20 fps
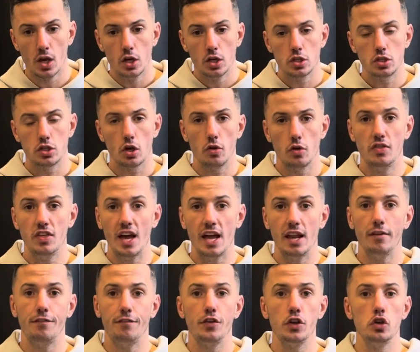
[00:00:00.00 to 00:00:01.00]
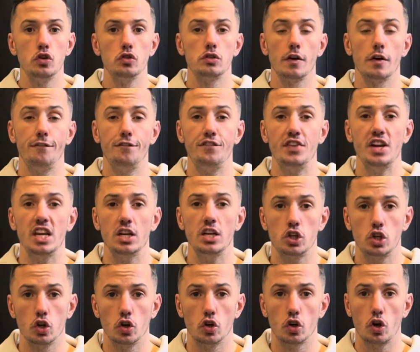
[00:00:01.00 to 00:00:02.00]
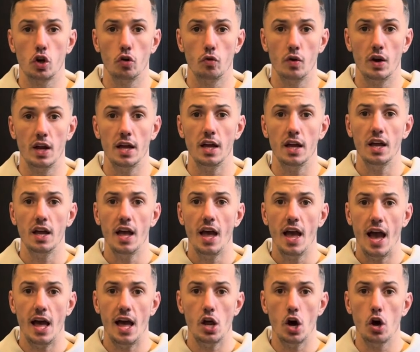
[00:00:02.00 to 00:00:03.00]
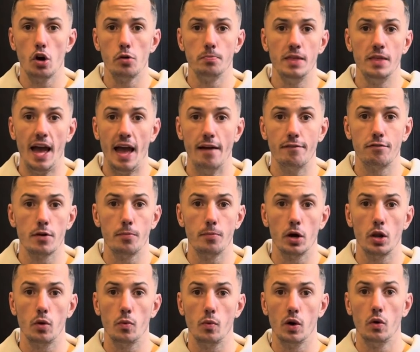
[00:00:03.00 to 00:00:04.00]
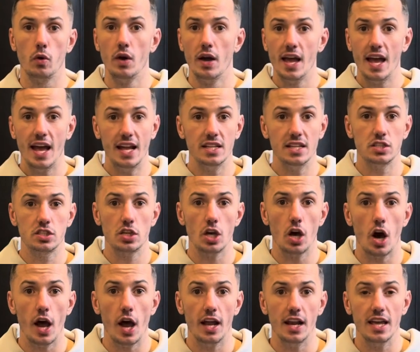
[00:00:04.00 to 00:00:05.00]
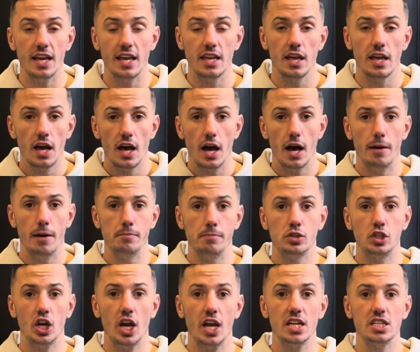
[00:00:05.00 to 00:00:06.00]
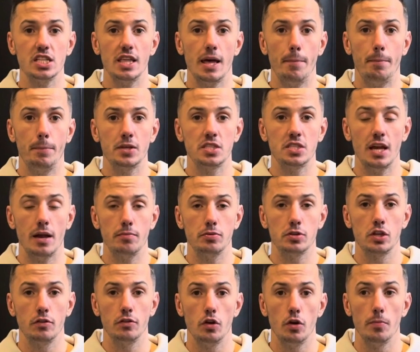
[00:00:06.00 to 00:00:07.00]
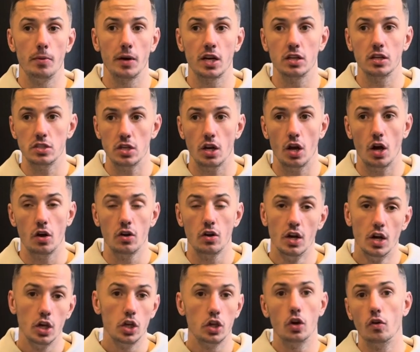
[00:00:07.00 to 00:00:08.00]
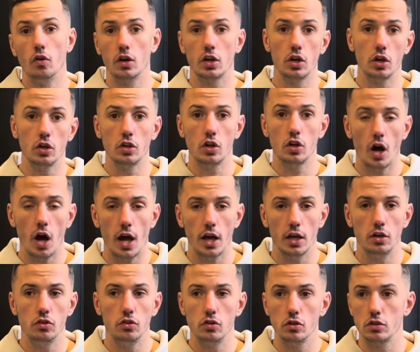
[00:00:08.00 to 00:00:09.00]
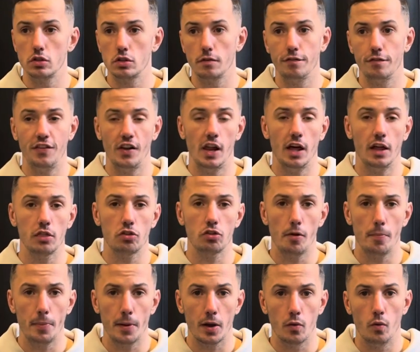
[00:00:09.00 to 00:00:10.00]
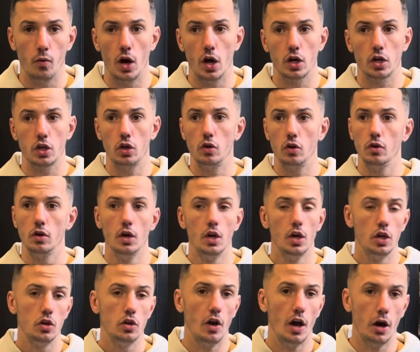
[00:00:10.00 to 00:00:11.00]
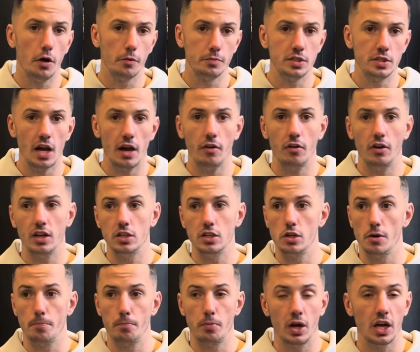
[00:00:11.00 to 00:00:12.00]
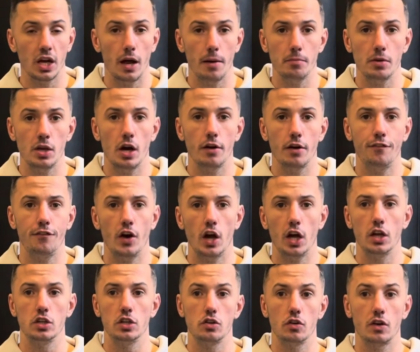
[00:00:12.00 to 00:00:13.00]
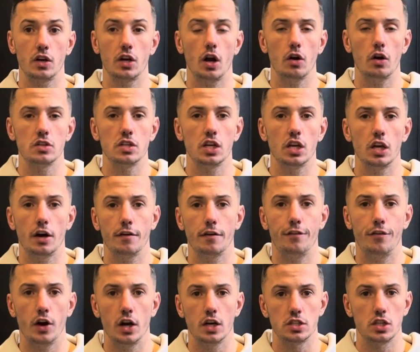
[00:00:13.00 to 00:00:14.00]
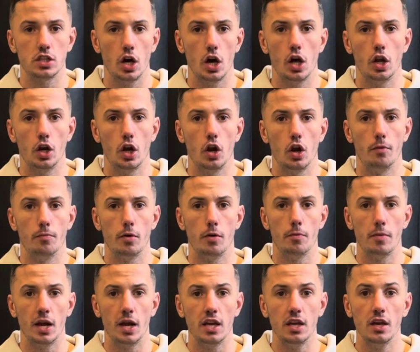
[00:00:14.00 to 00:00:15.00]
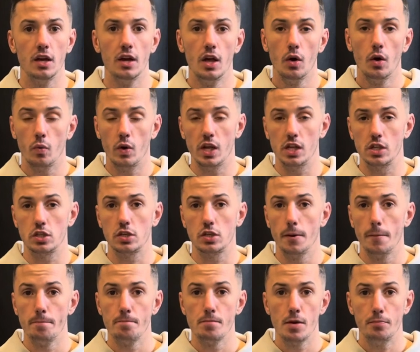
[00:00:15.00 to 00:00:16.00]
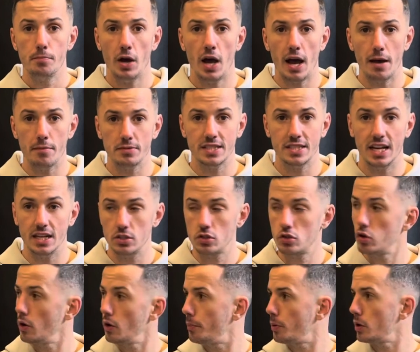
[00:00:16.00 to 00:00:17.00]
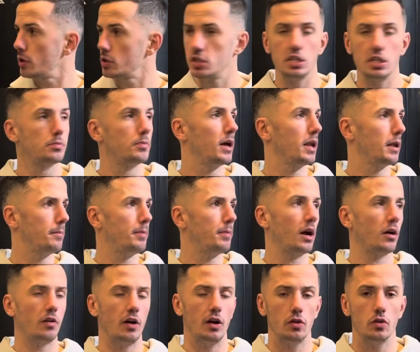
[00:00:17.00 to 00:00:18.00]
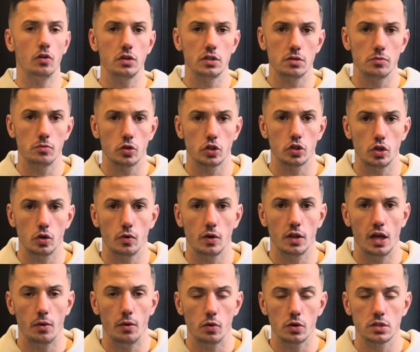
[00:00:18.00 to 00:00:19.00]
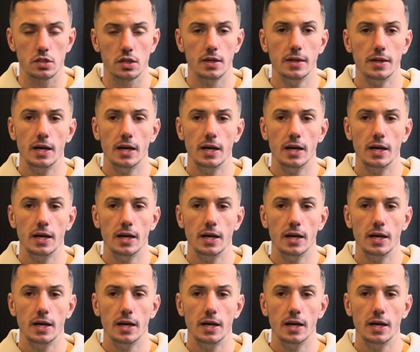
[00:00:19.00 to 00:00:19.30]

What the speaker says: So then for you to finish your career and hope that everybody will entirely change their perception of you because, you know, you're a good guy, you do some philanthropic work, you help charities, you're bringing up young fighters, you're encouraging young fighters to earn a lot more money, which perhaps that is true. Apologies about the background noise. I'm not sure what that was.